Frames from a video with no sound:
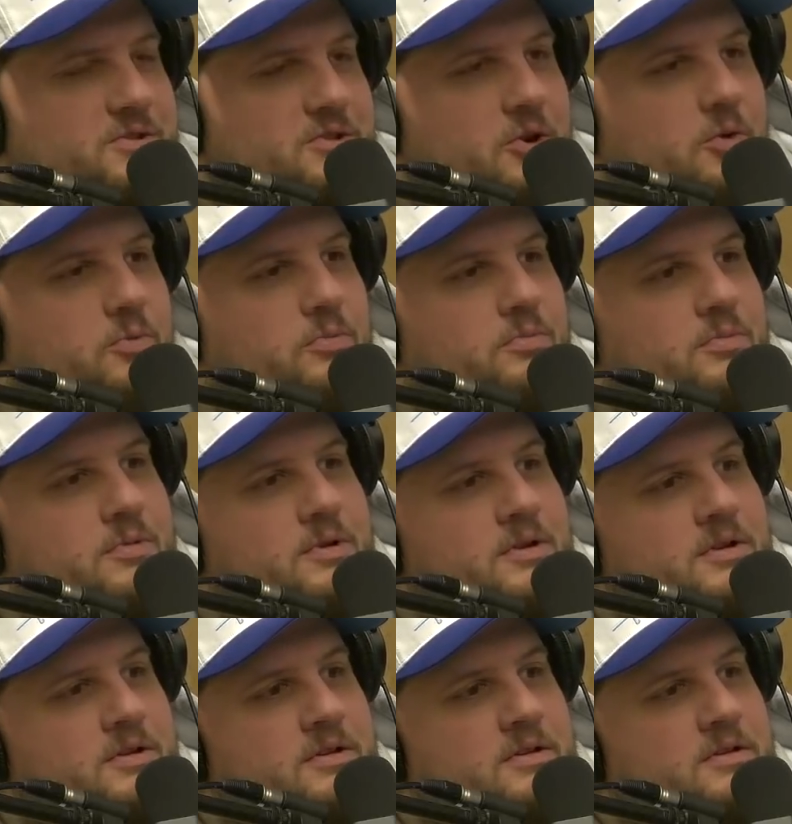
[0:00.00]
so
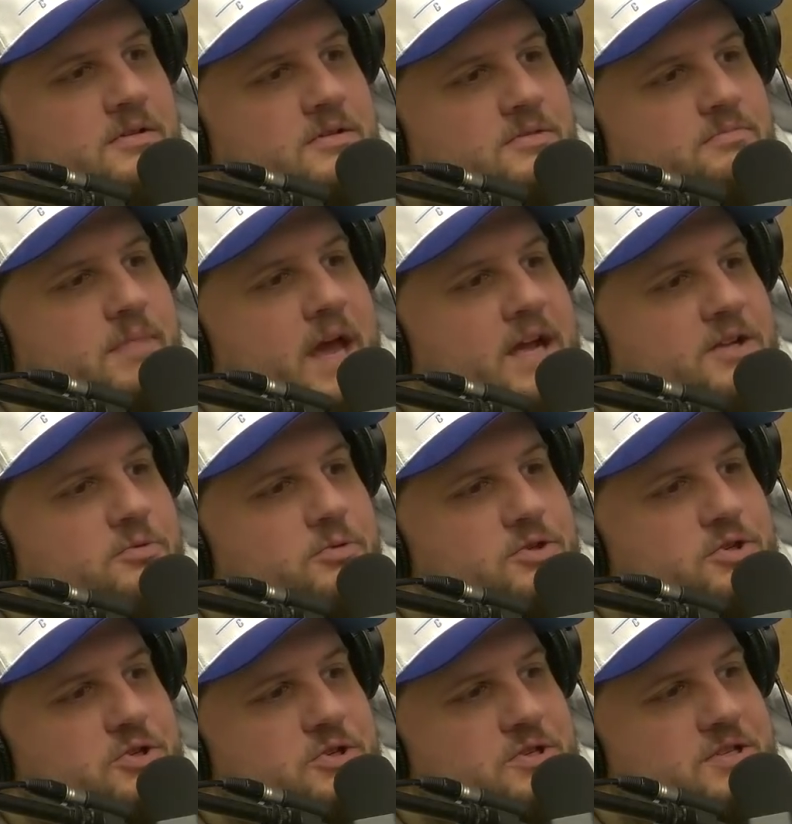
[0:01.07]
back to what
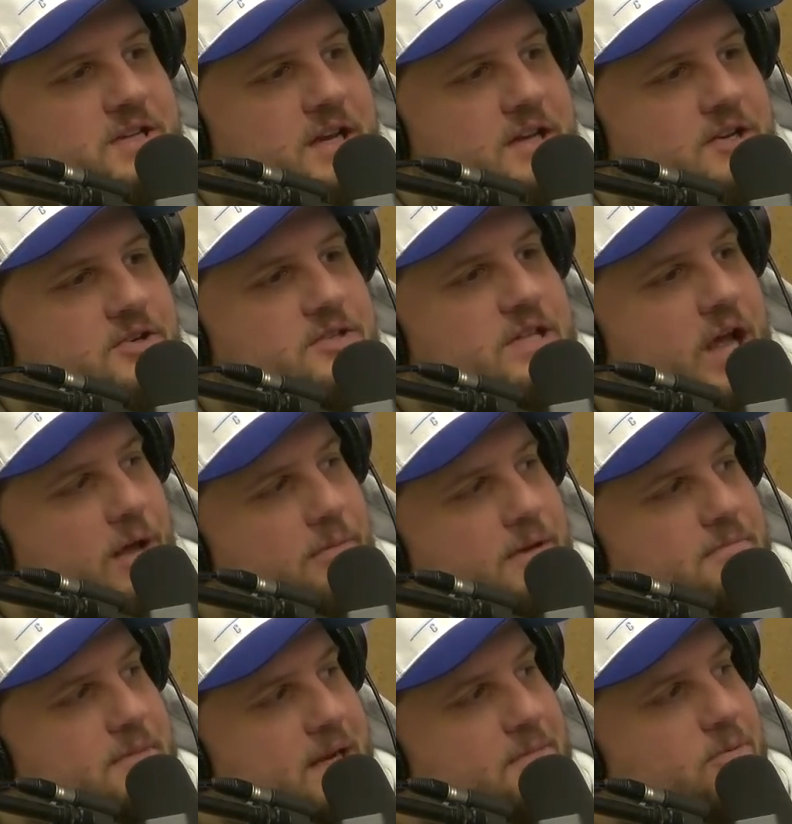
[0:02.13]
you just said. You're telling me
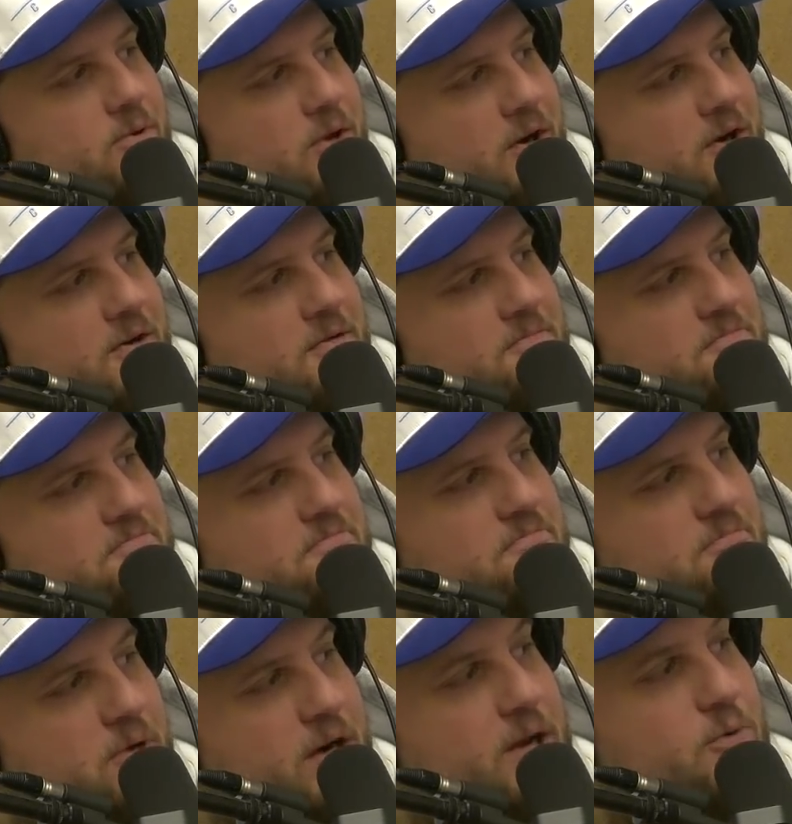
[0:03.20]
people are
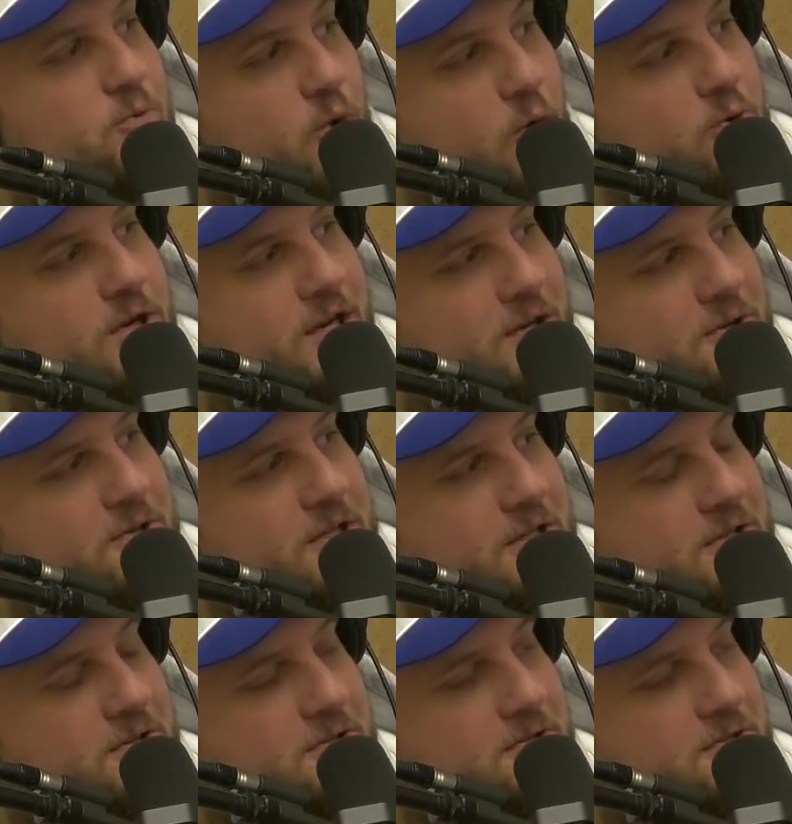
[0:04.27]
bringing roadkill to you?